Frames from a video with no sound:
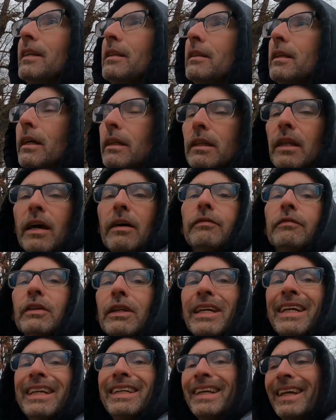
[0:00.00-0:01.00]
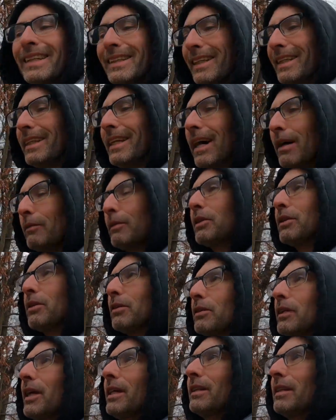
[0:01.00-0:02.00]
They left and they did not
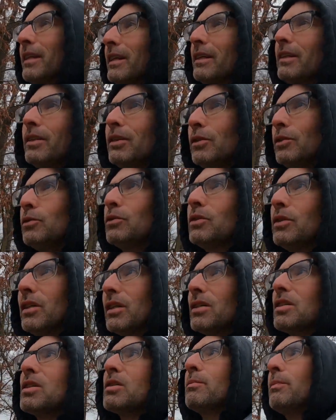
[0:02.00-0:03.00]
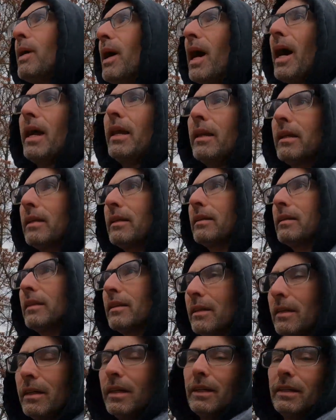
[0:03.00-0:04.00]
return. They didn't use this spot
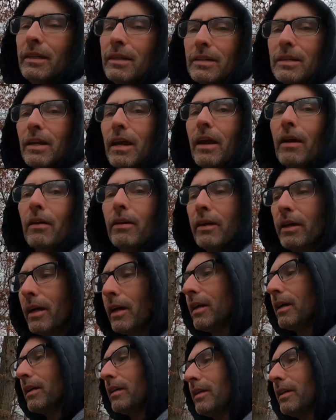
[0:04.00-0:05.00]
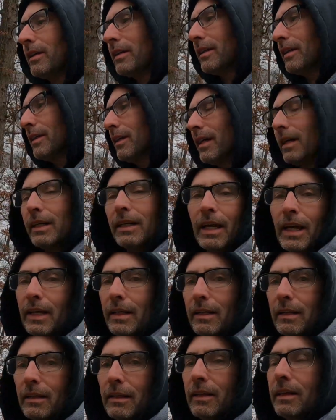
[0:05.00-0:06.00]
in this area
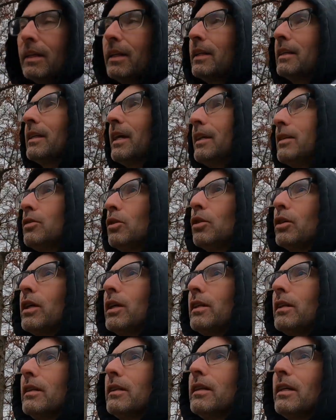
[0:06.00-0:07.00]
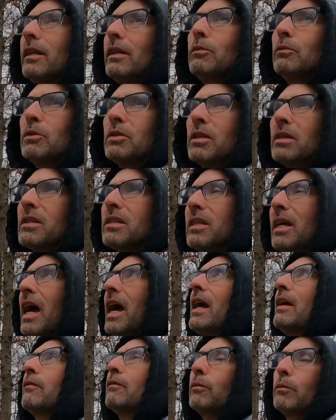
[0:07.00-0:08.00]
again. They took it that it was a
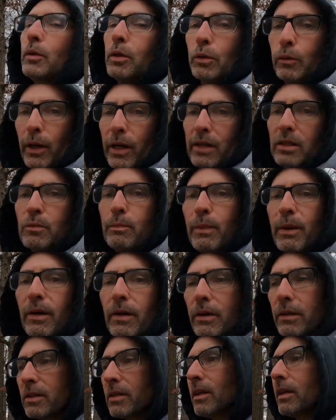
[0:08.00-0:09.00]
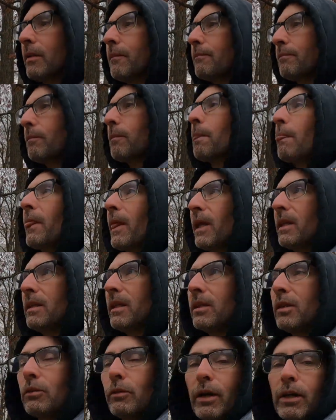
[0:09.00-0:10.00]
sign from the Great Spirits
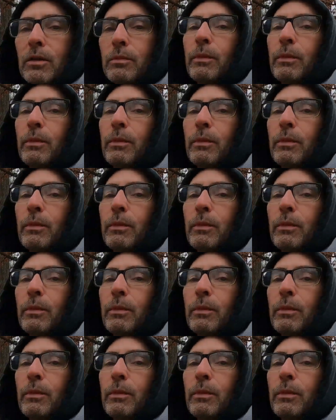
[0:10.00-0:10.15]
that the Great